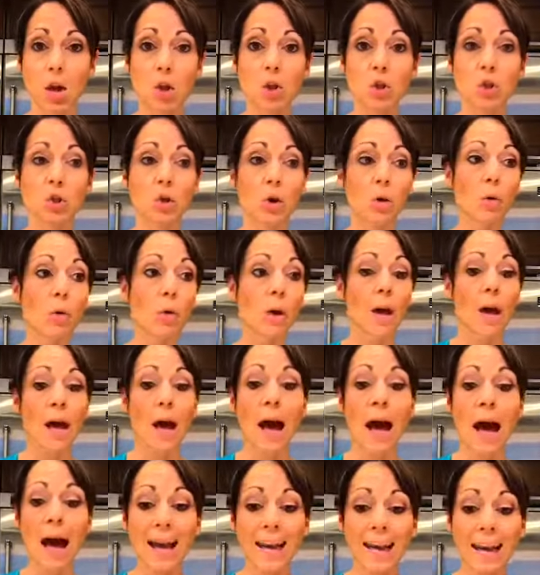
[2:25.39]
So
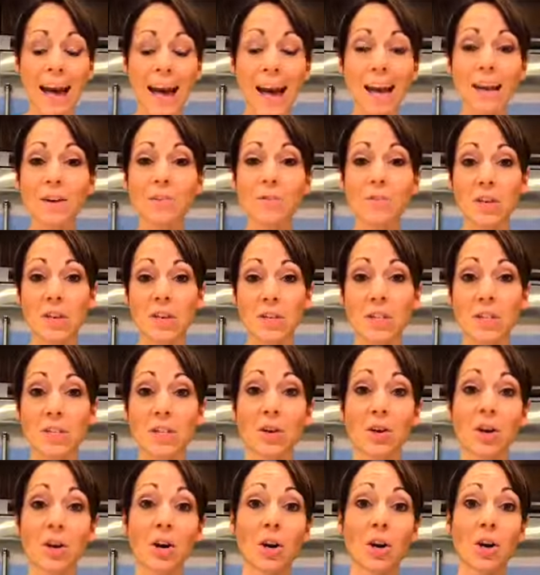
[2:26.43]
I kind of
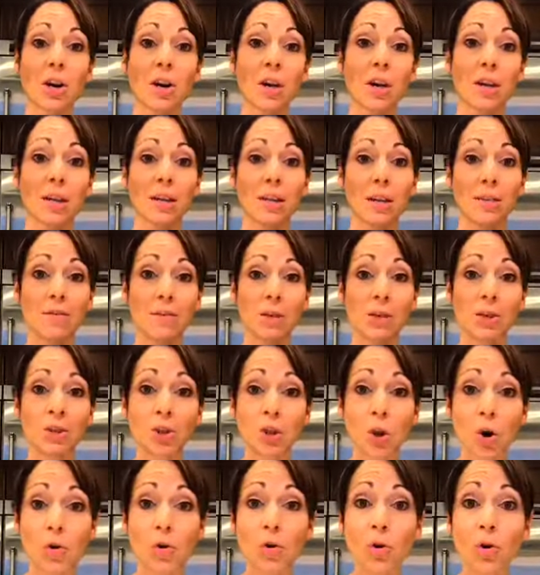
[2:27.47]
consider even
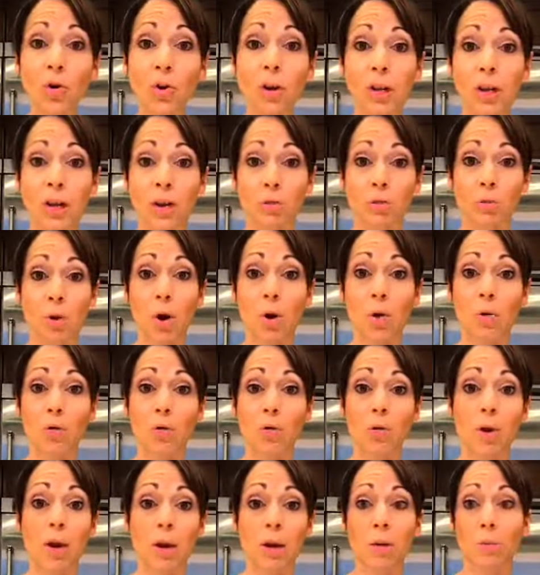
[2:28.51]
locally
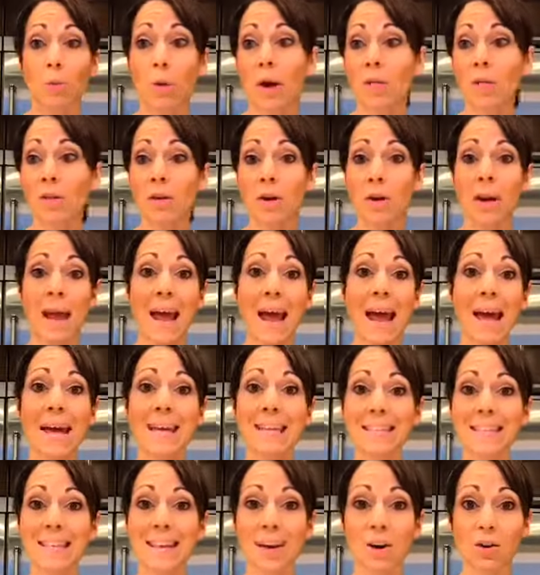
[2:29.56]
grown, whether it
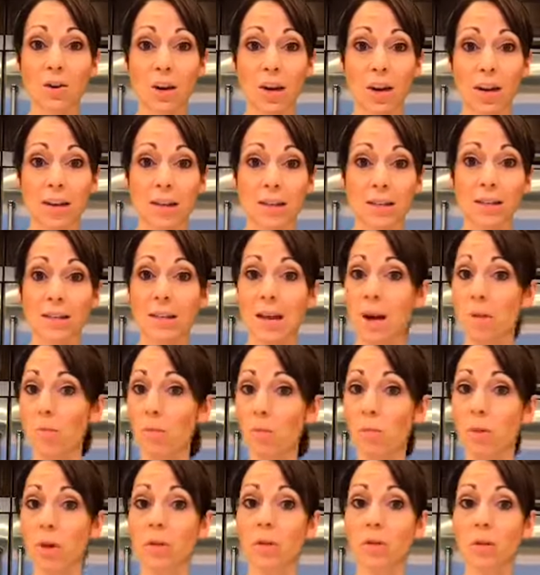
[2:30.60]
has that organic stamp or
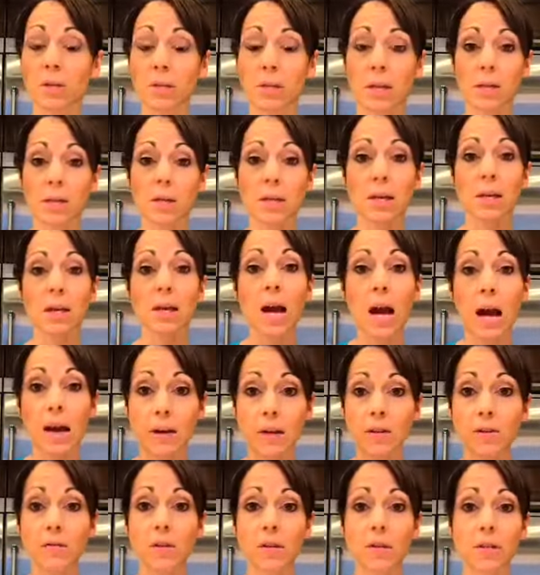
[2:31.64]
whether it doesn't, kind
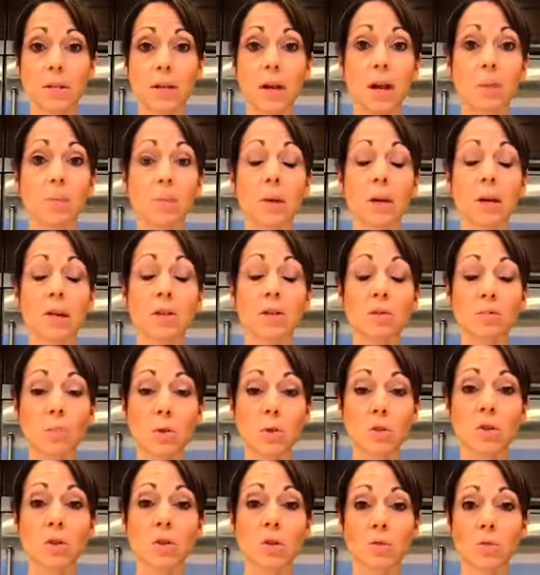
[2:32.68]
of the same, because
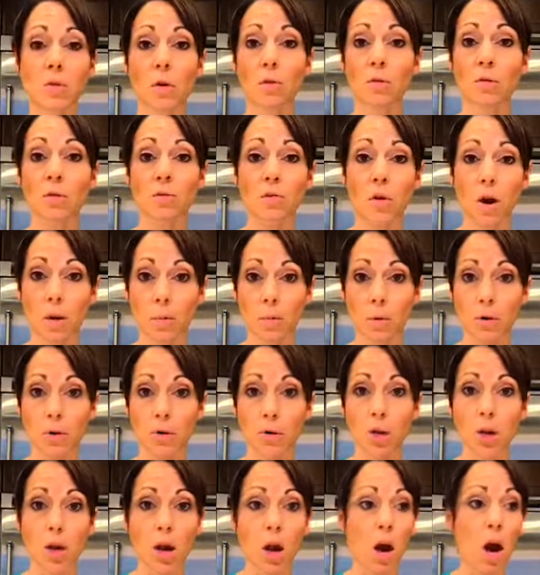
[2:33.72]
most of those farmers
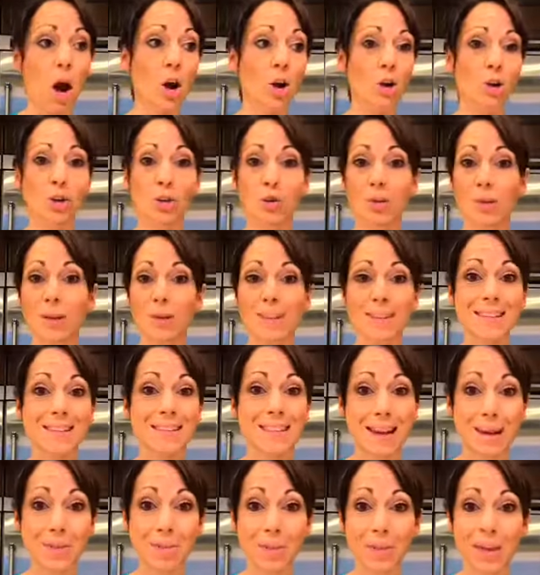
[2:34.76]
are doing the
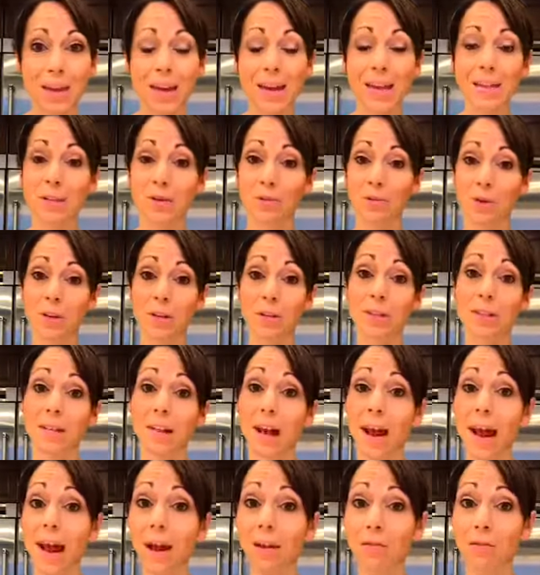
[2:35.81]
same thing as the ones that
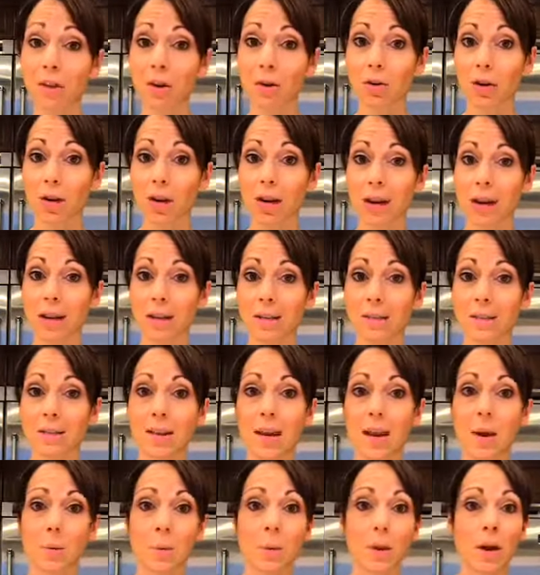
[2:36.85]
have that organic
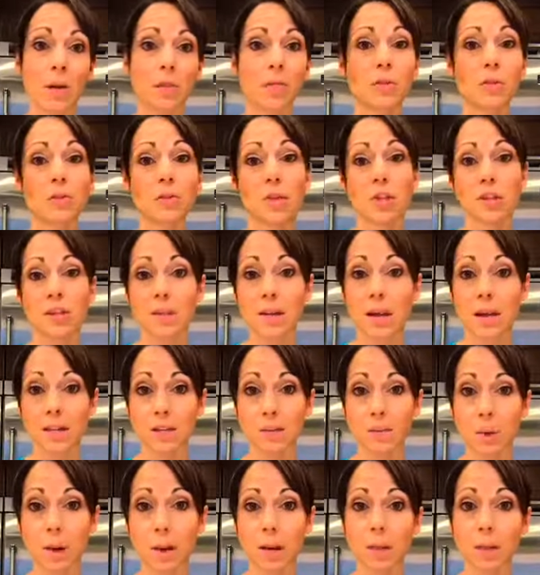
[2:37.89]
stamp. They're just not
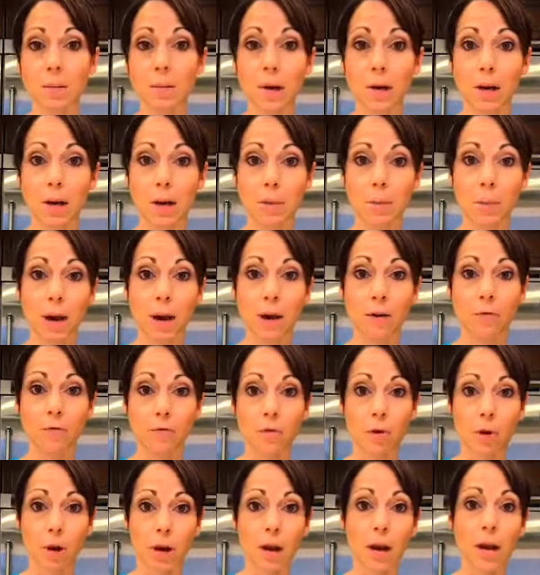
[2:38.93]
spending the money to pay
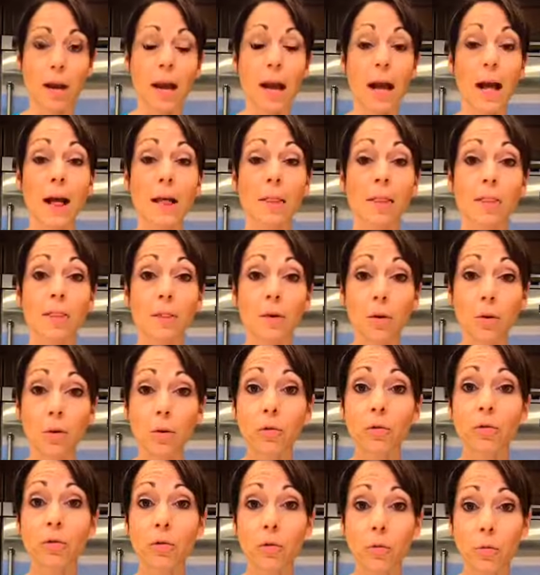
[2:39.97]
for it. And
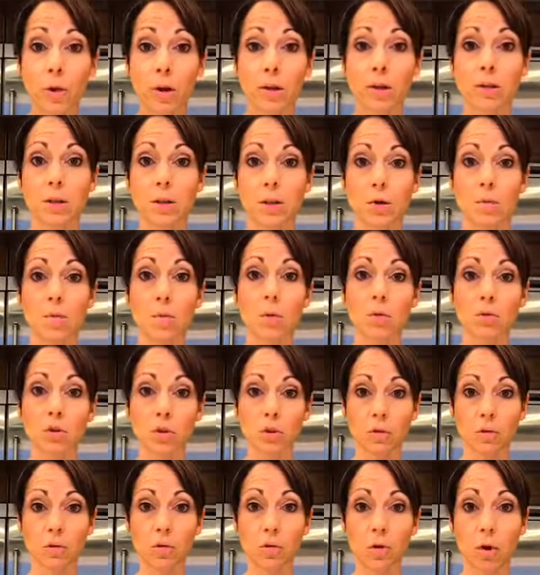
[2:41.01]
those are the ones that are most
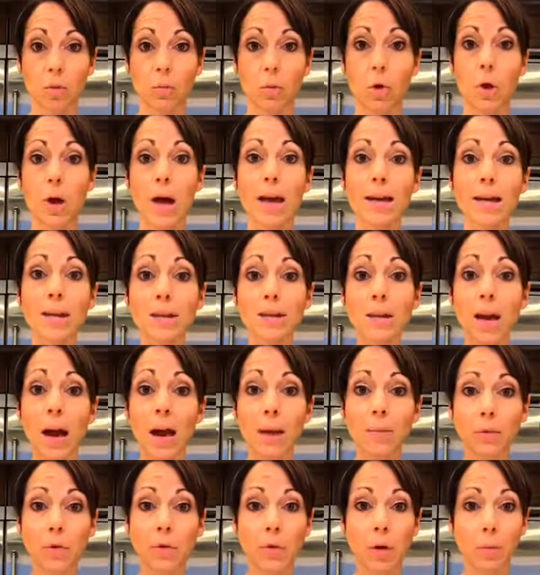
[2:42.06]
affordable.
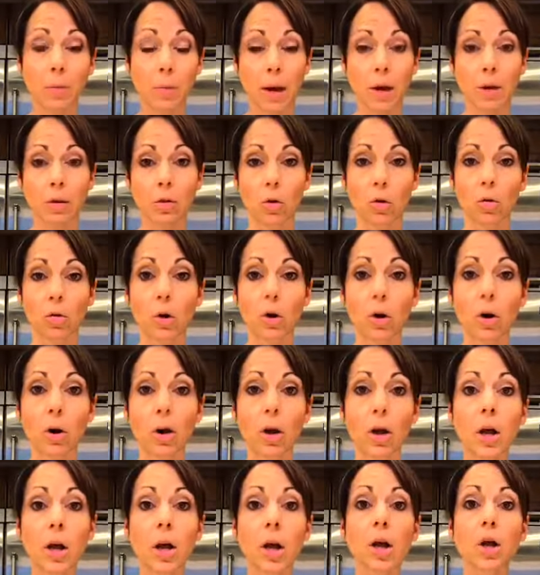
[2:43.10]
Anytime you can buy
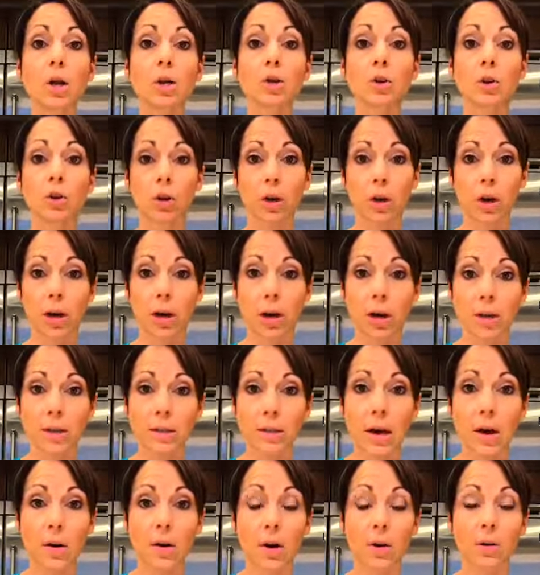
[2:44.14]
local, you're going to cut
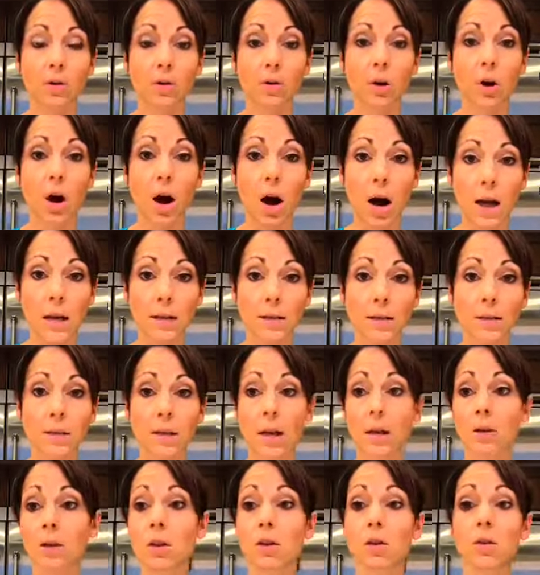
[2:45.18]
down on your costs,
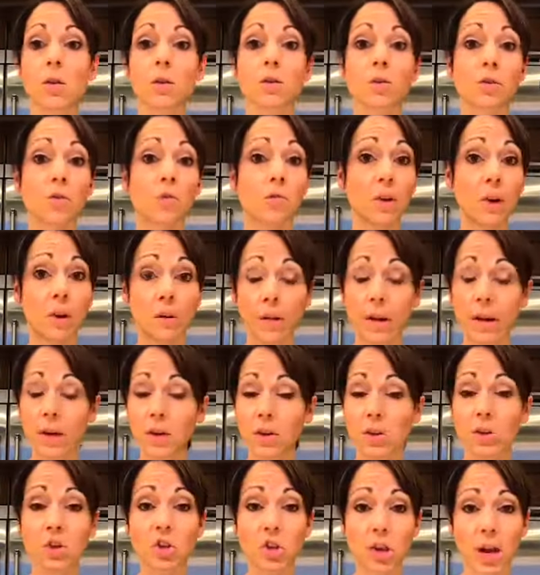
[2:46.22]
and there's a very
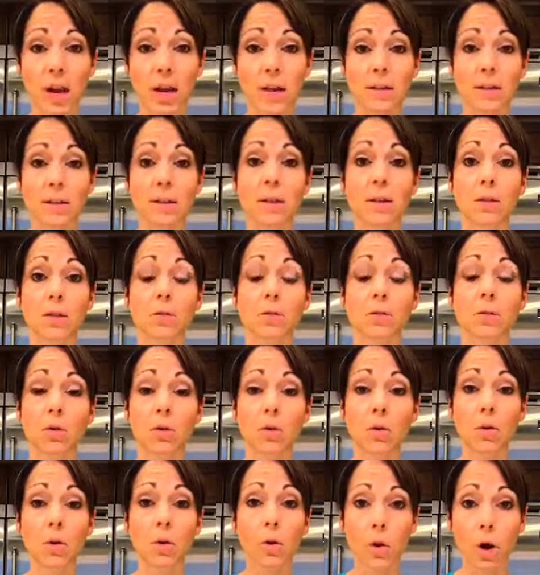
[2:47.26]
good chance that those
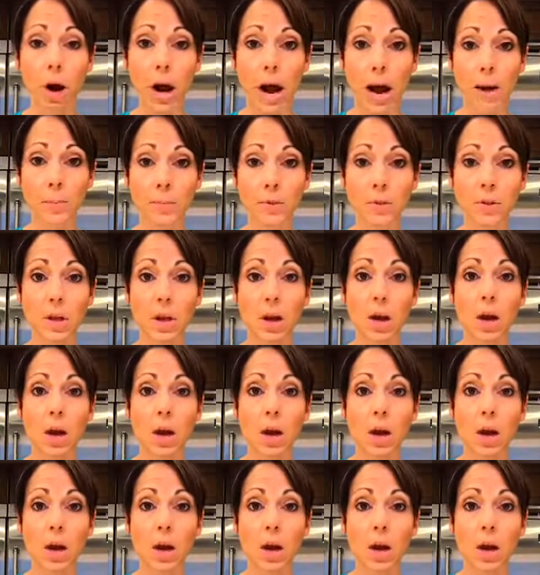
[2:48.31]
local crops